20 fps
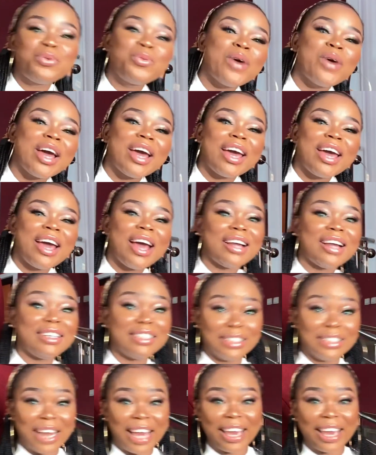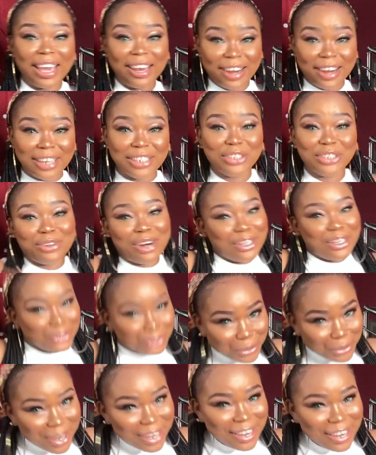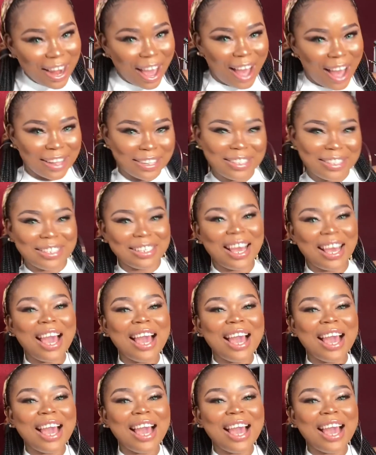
way, and it's like a Nigerian doing that.